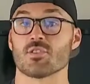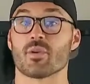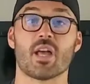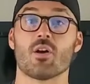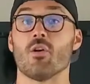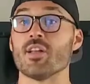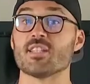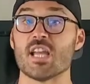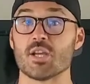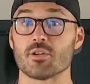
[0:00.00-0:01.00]
or what I call
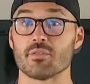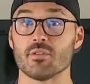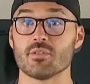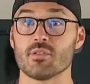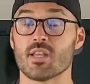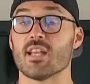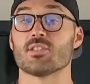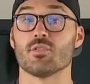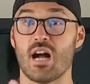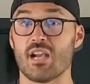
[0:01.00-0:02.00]
intake interviews, okay?
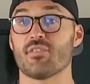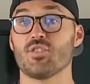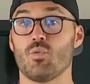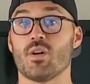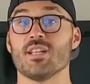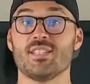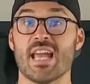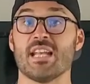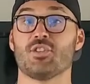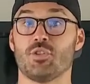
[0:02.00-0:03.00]
So out of the 20,
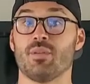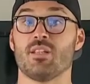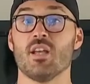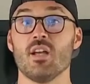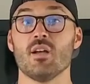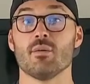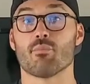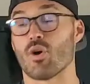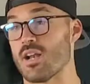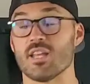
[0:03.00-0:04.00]
10 should be
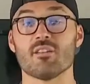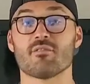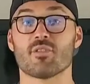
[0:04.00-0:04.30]
brought in for